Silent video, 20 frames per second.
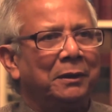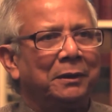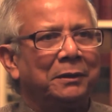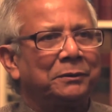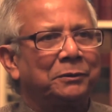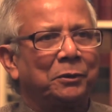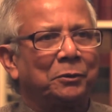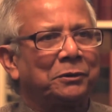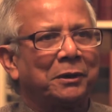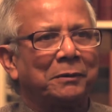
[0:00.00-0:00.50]

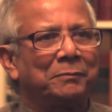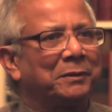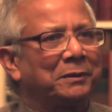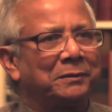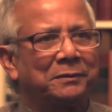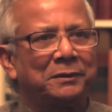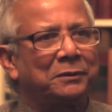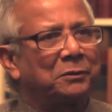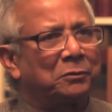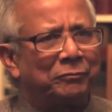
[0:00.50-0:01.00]
social
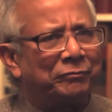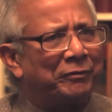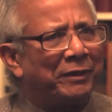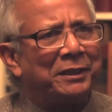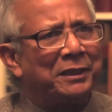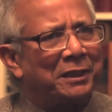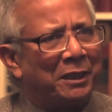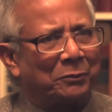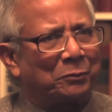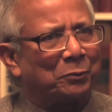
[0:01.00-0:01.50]
business to
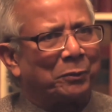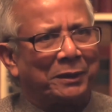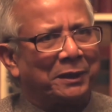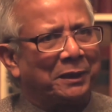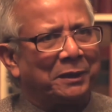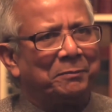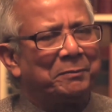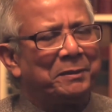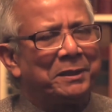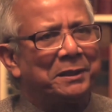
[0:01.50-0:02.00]
find out what
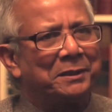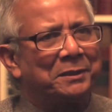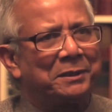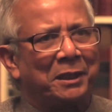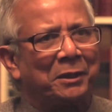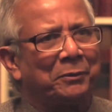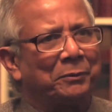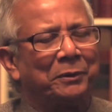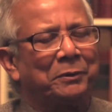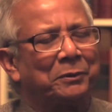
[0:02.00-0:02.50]
it means,
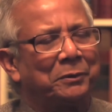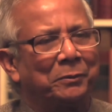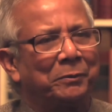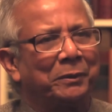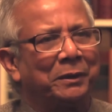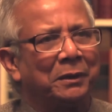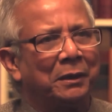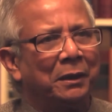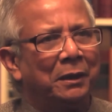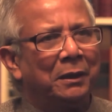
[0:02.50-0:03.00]
how you do it.